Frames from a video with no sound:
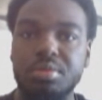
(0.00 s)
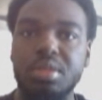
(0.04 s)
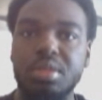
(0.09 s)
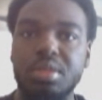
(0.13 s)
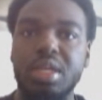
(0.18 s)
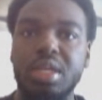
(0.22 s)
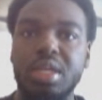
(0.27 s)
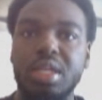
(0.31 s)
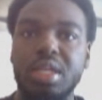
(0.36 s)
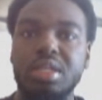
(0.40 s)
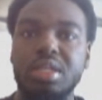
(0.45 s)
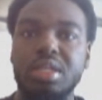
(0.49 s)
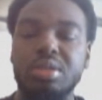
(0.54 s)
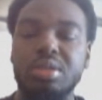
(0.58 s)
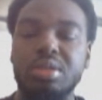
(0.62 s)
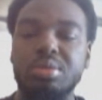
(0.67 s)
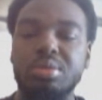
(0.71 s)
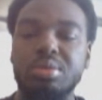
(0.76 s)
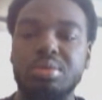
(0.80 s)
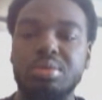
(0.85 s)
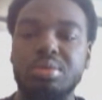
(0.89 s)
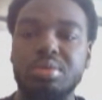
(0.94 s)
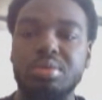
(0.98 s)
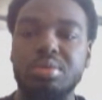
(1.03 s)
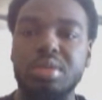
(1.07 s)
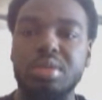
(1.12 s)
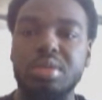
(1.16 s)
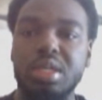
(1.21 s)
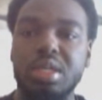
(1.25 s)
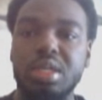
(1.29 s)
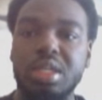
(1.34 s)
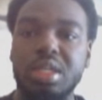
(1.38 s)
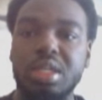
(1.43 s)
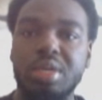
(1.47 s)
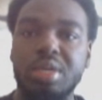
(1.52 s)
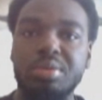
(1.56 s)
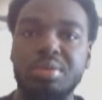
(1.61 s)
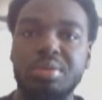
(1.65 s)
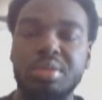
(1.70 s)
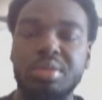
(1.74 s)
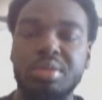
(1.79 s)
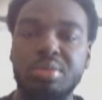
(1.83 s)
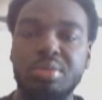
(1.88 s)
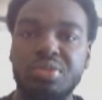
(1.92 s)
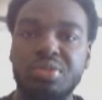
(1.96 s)
that had to do a lot
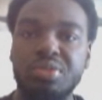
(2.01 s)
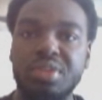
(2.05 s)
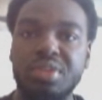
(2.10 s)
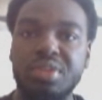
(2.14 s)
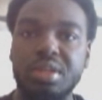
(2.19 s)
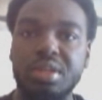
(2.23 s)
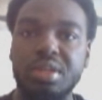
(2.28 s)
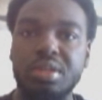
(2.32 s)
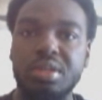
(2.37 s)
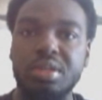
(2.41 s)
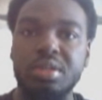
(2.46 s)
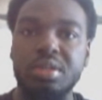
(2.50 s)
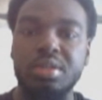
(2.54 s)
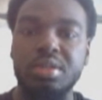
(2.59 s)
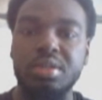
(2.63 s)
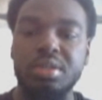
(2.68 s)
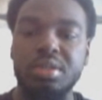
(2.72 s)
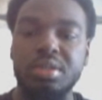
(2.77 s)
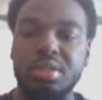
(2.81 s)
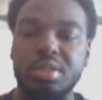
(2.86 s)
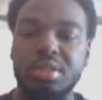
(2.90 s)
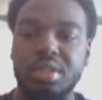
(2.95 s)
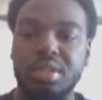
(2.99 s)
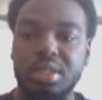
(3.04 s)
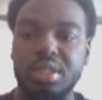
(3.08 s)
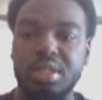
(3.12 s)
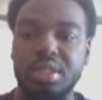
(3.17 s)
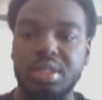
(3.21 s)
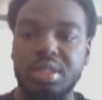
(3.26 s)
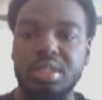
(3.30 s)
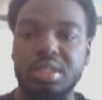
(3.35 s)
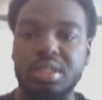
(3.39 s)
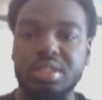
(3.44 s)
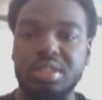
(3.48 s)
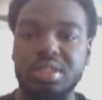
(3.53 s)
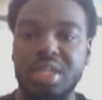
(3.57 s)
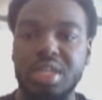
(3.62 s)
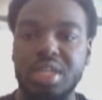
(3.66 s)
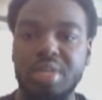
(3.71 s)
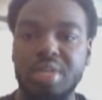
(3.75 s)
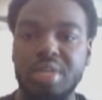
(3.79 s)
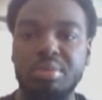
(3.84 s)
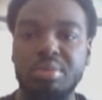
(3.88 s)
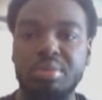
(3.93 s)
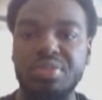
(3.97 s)
with the movie and
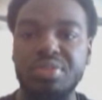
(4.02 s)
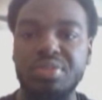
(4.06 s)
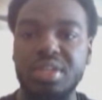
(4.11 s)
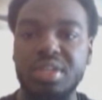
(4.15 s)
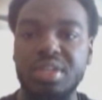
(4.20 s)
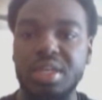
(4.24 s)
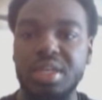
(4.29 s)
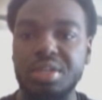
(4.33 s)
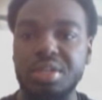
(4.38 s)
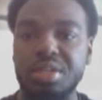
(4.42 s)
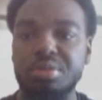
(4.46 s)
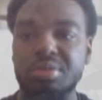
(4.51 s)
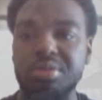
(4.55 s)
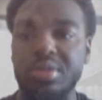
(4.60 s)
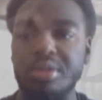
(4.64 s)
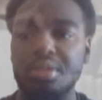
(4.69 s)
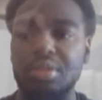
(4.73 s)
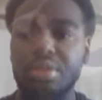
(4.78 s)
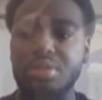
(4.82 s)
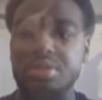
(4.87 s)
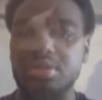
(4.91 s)
tie the movie together well.